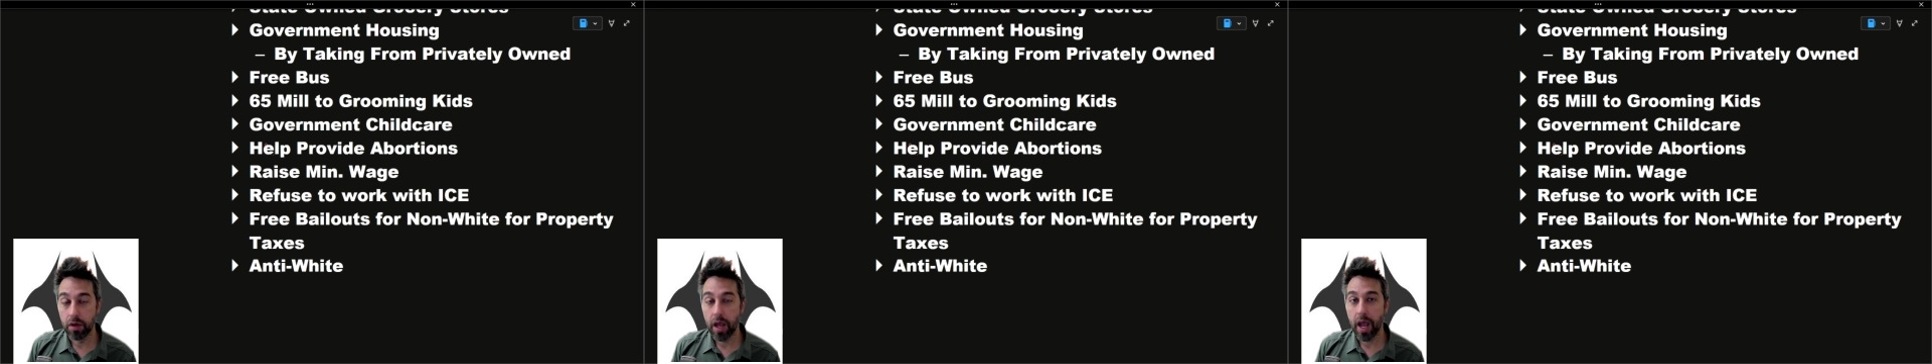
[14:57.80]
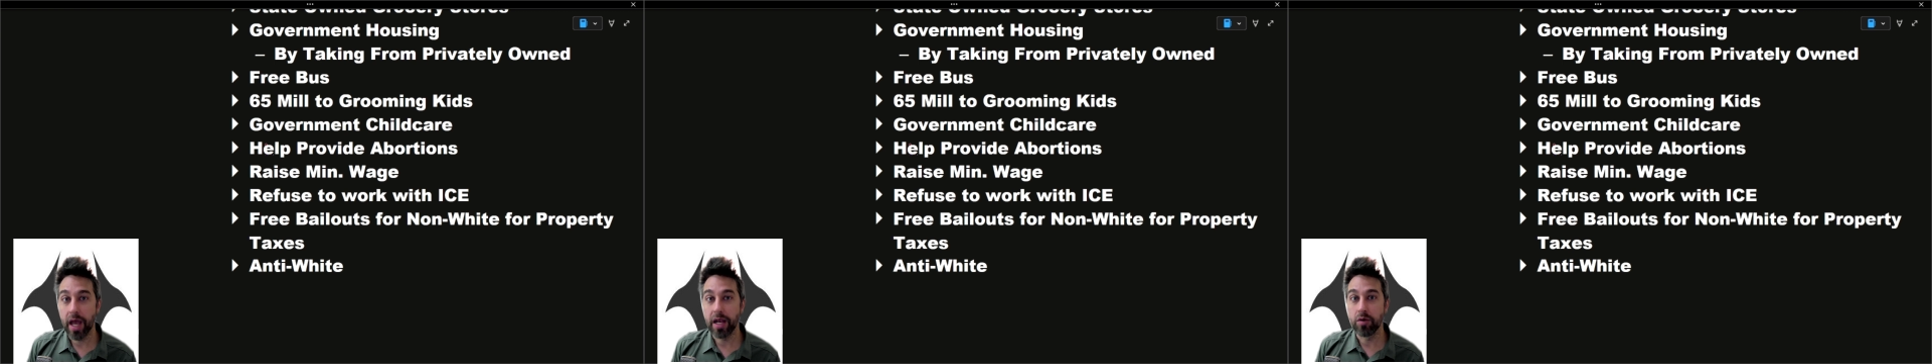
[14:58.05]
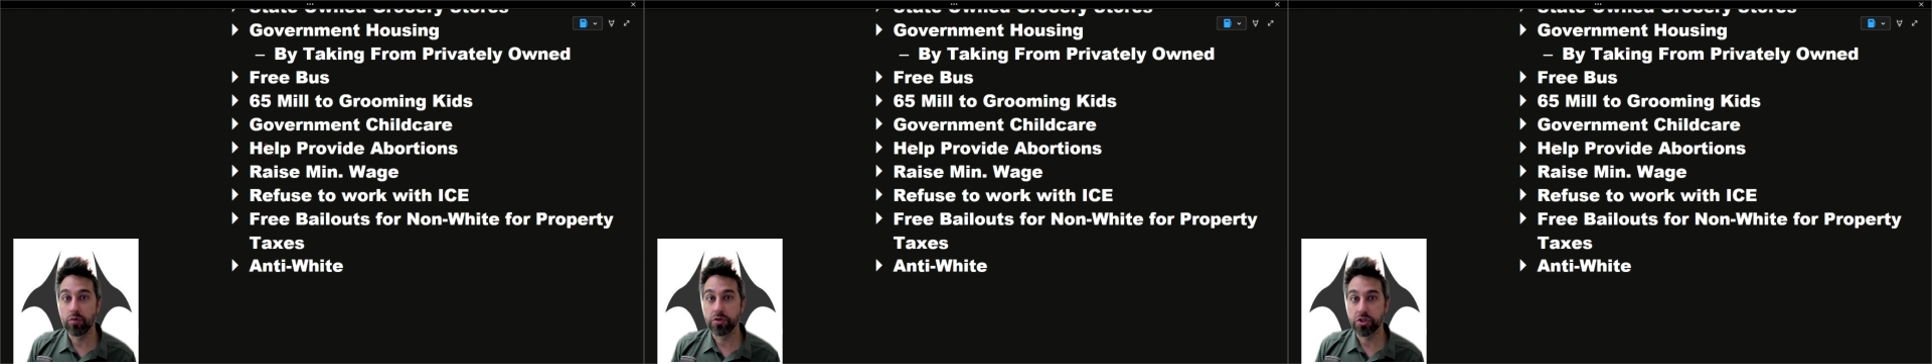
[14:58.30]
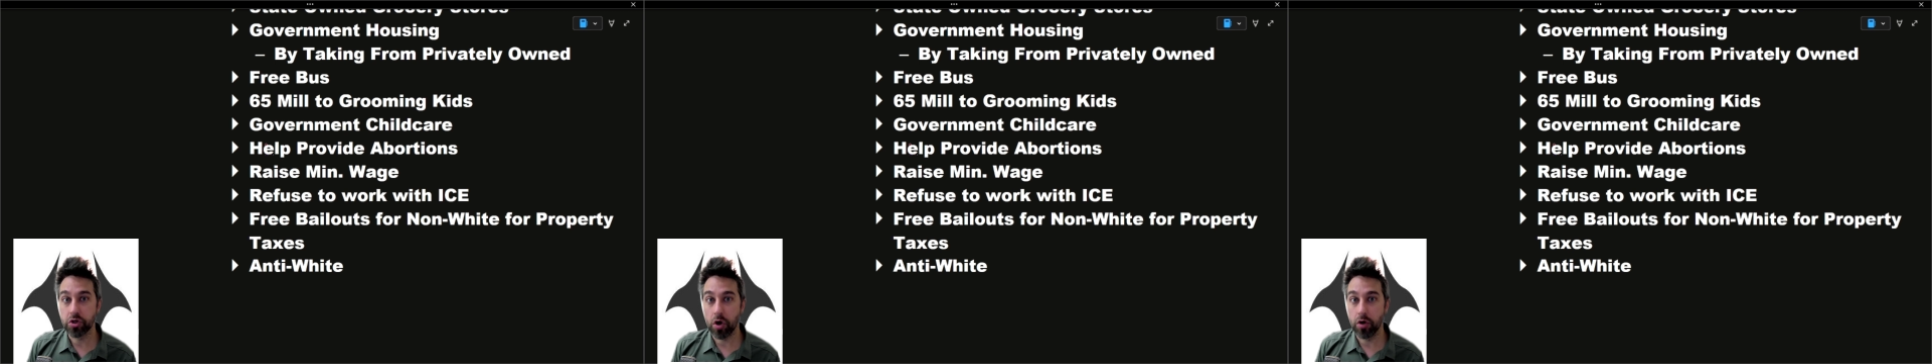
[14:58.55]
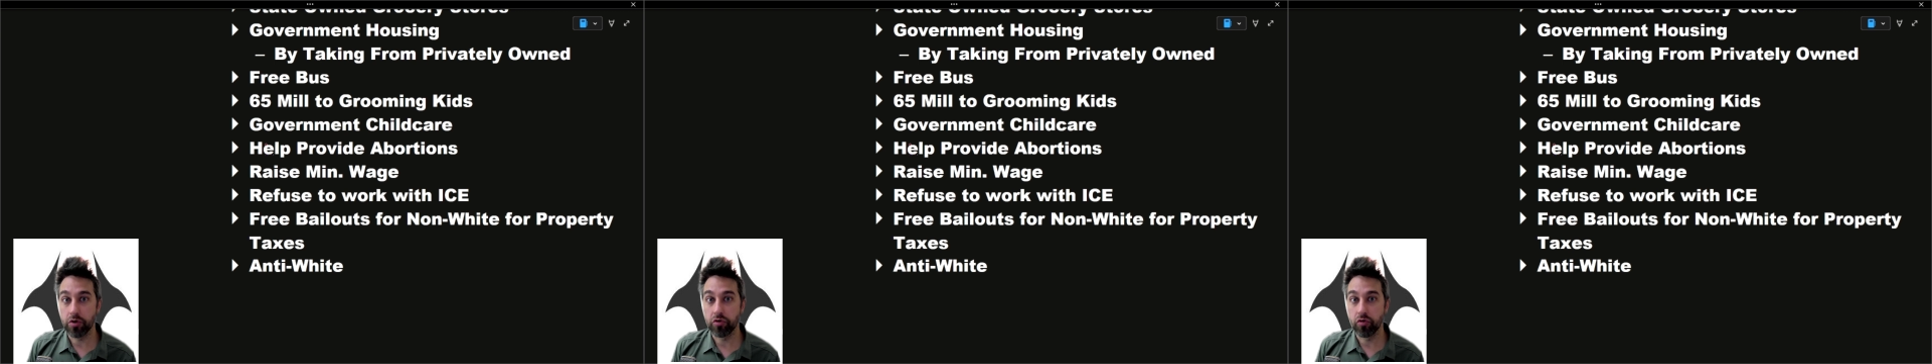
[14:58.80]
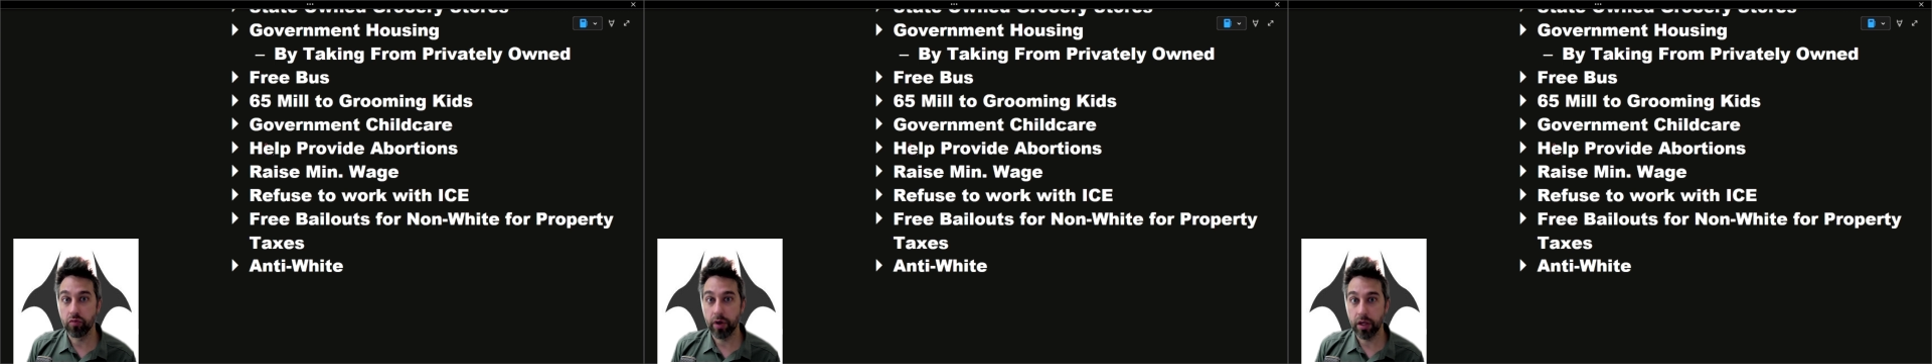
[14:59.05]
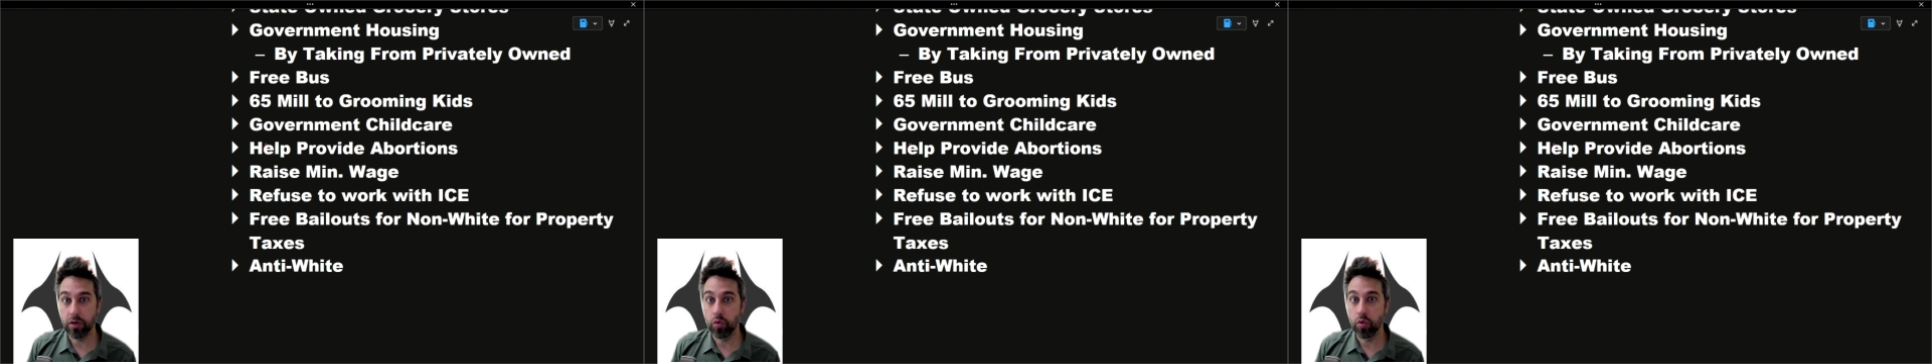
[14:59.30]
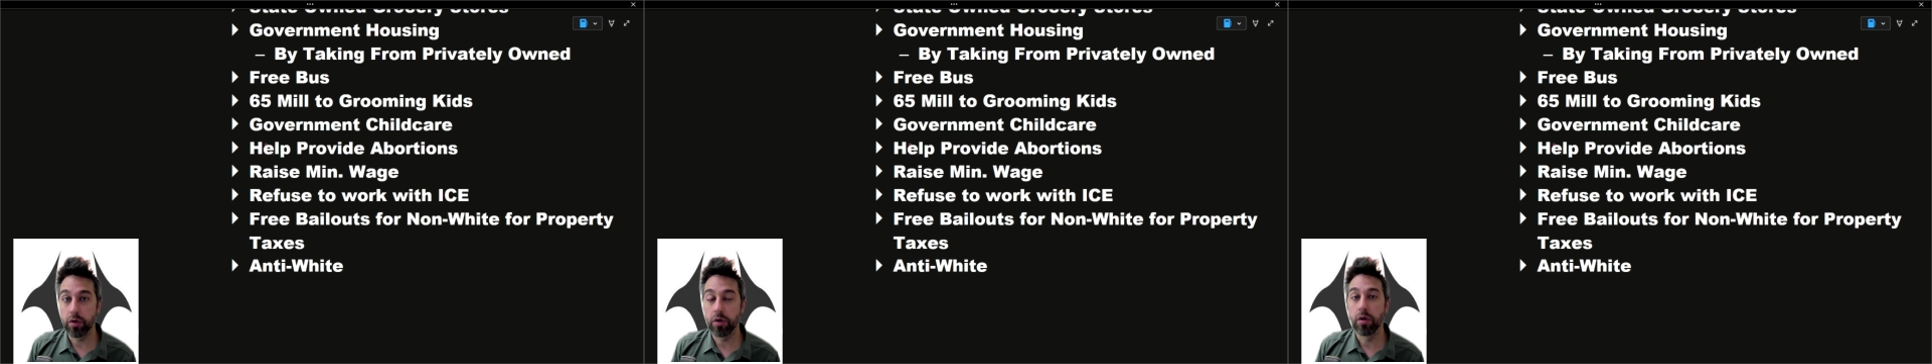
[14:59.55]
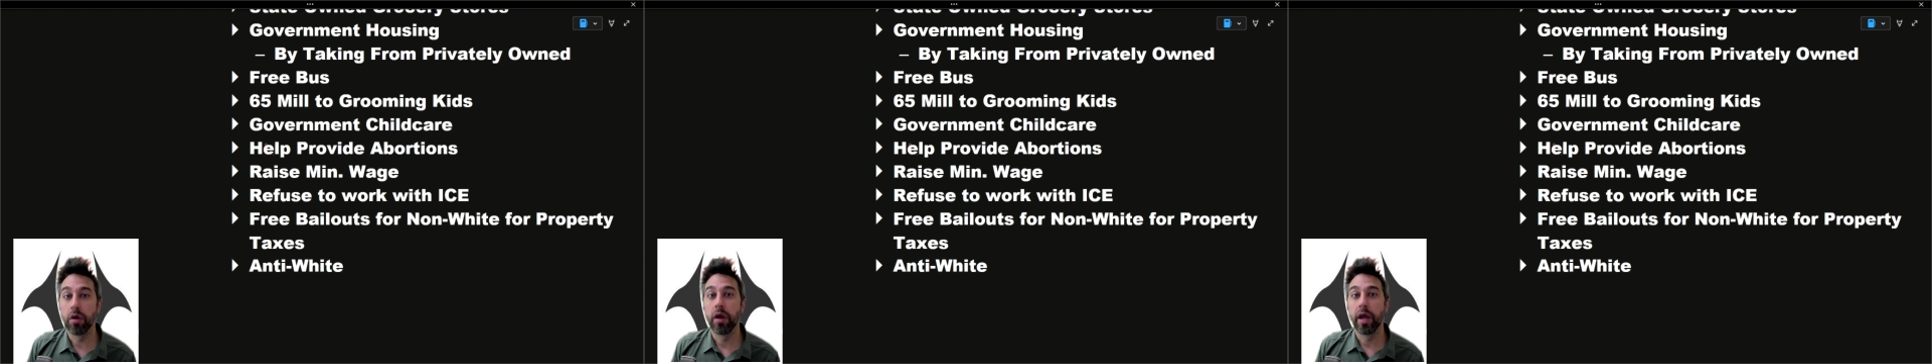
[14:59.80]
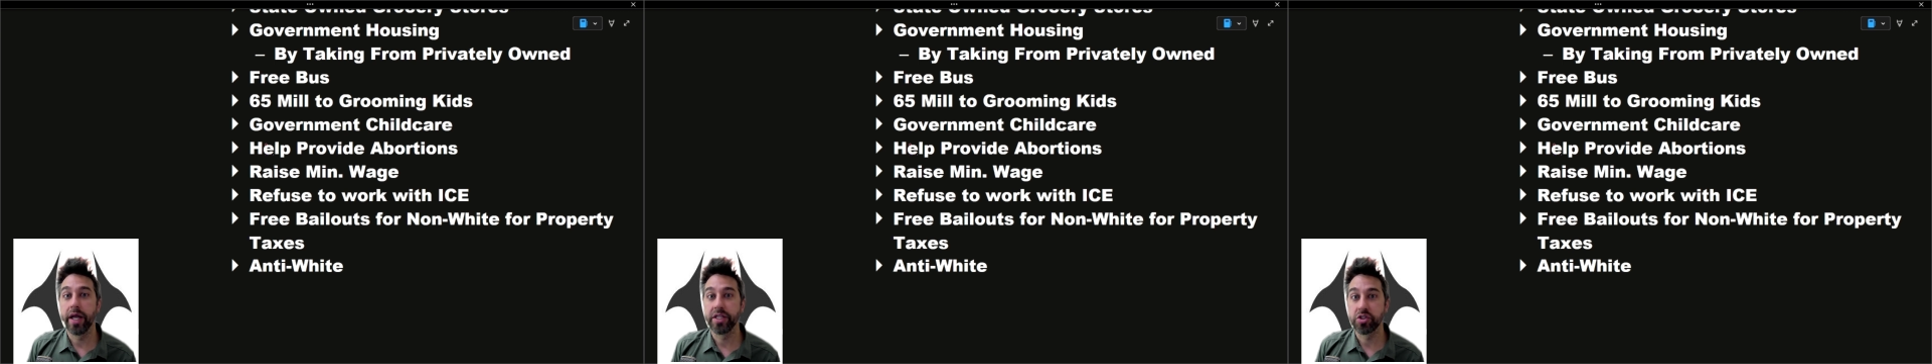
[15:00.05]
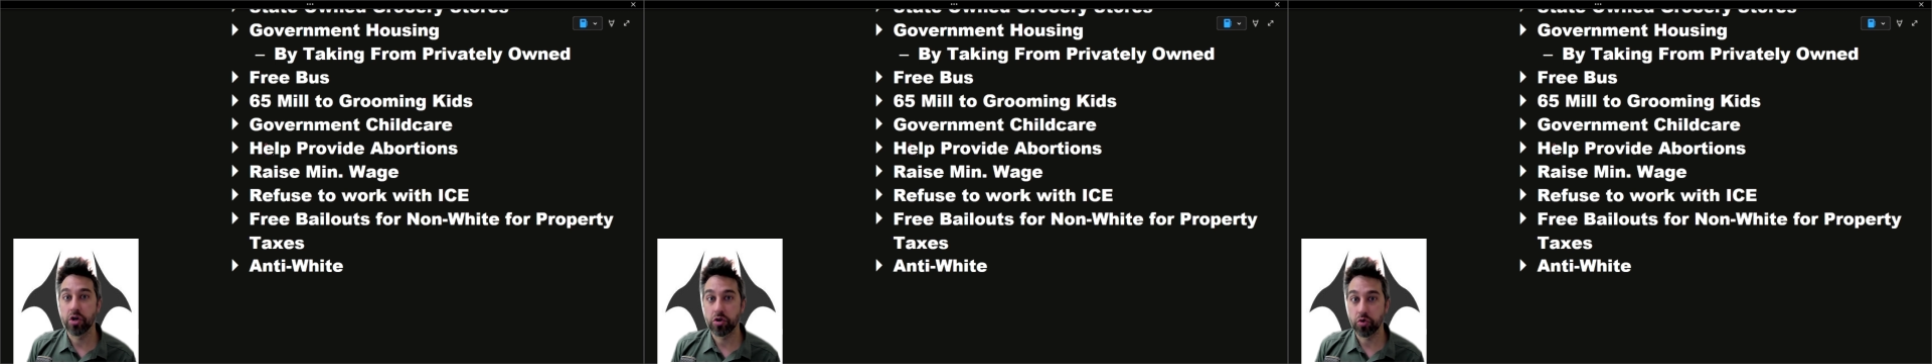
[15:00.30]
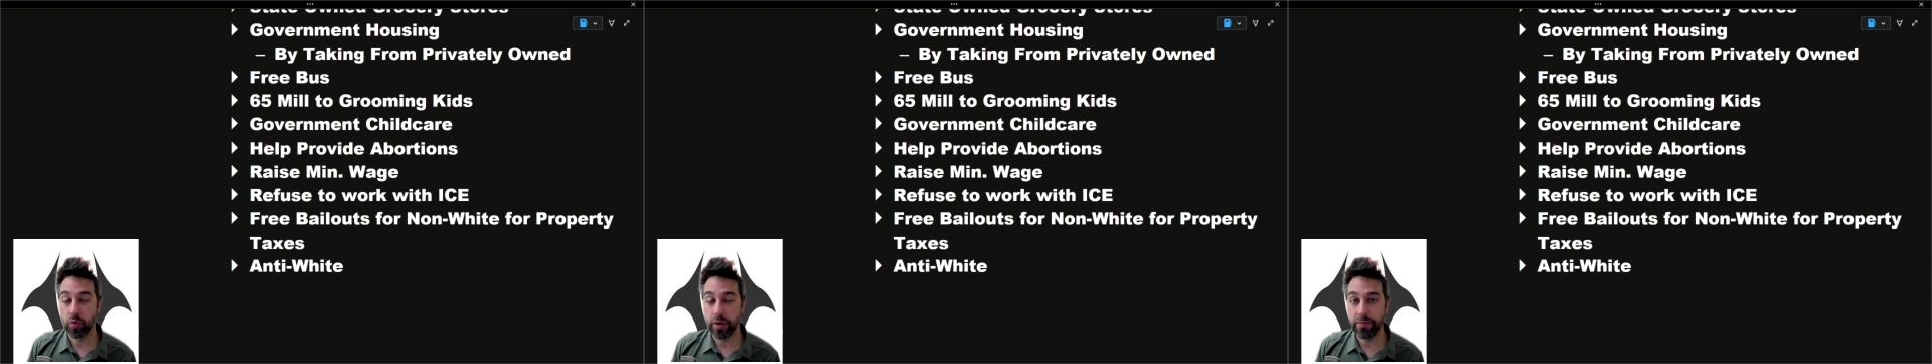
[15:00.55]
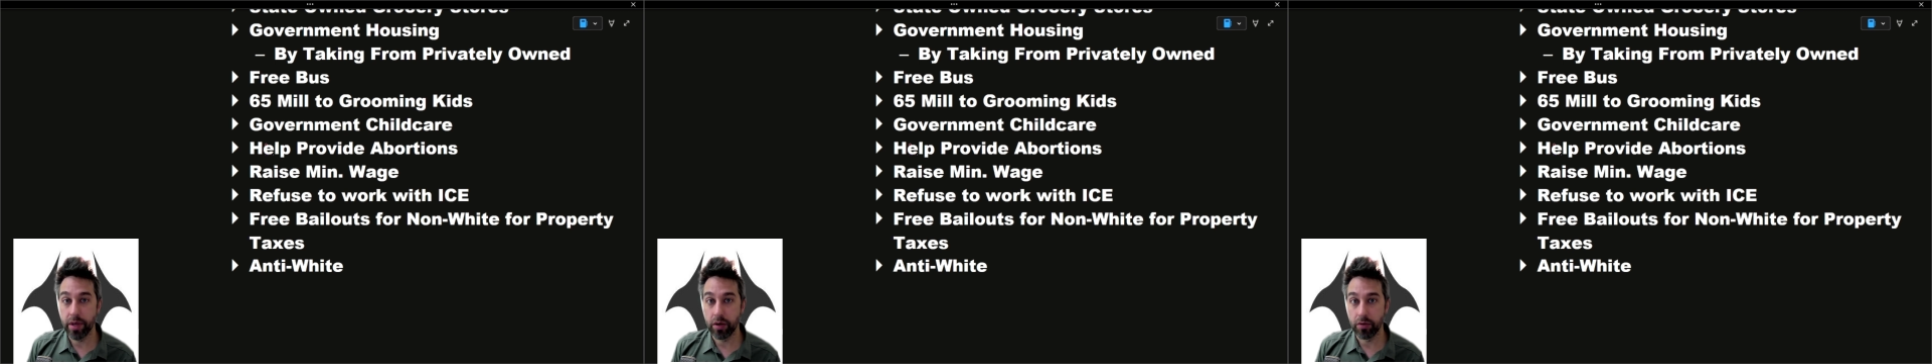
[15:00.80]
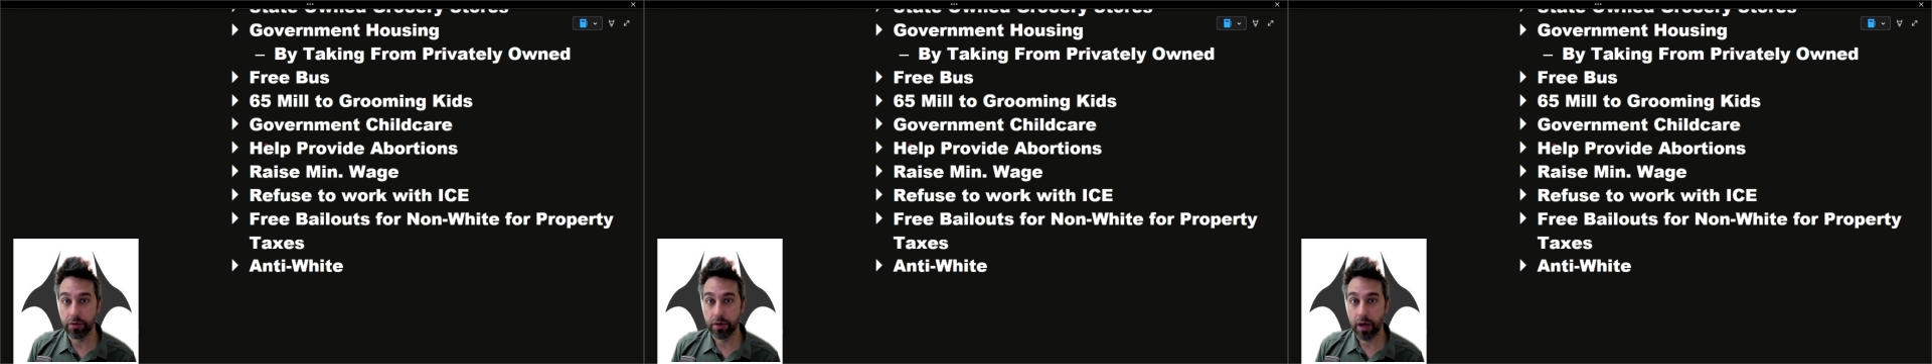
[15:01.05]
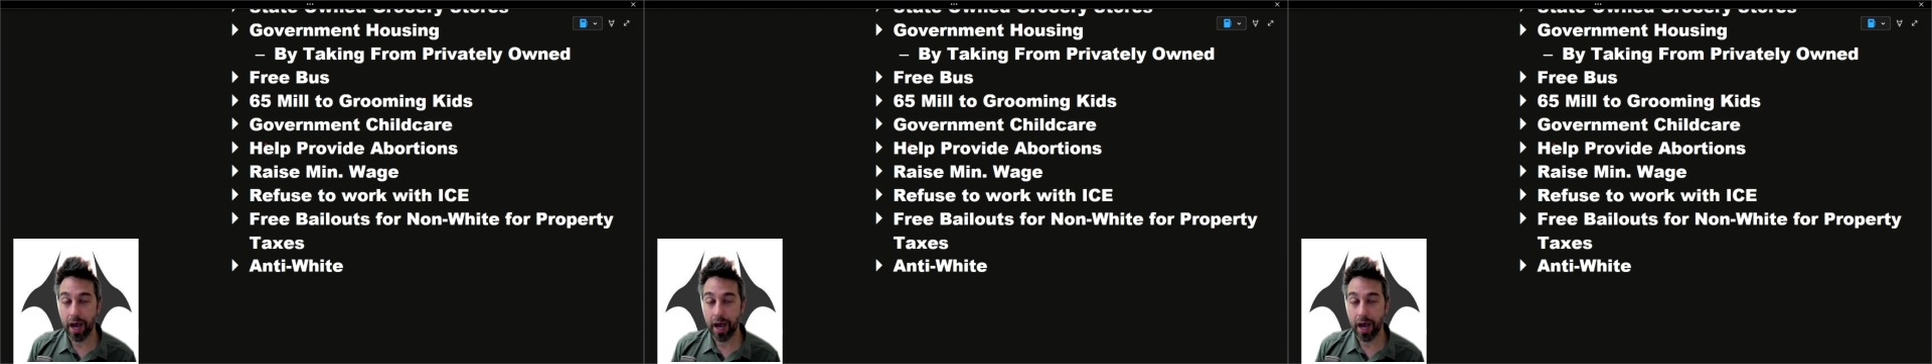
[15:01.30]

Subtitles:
and it will start to reconnoiter and start to rebuild.